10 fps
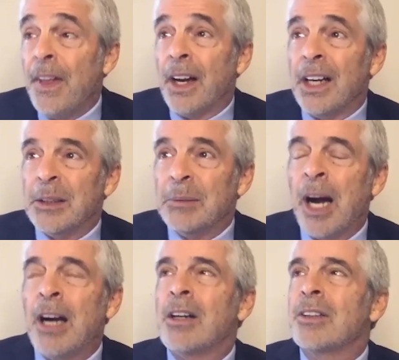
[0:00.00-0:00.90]
um,
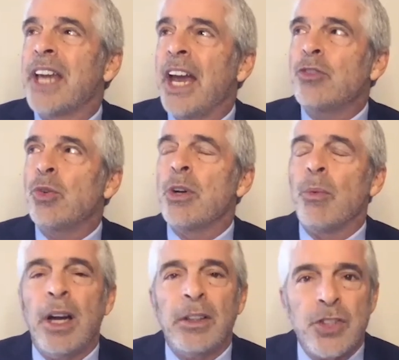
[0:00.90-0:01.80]
our
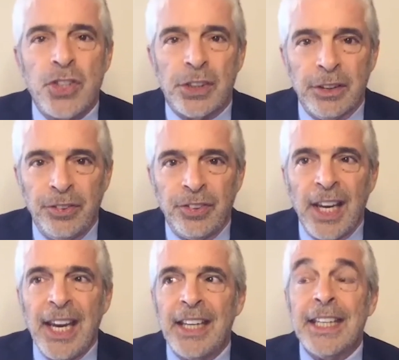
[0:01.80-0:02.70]
gastroenterologists
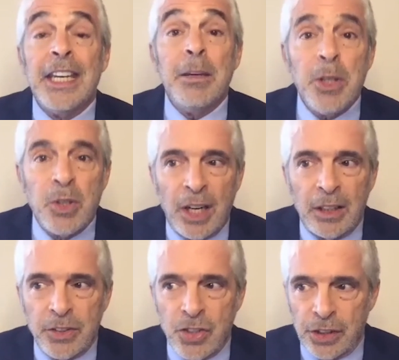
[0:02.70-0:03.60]
and
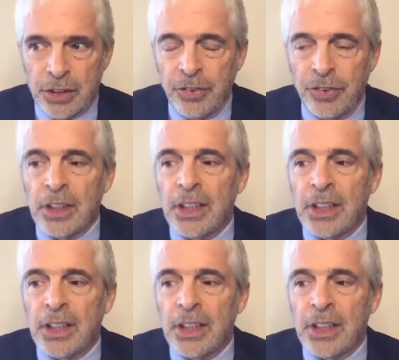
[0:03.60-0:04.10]
immunologists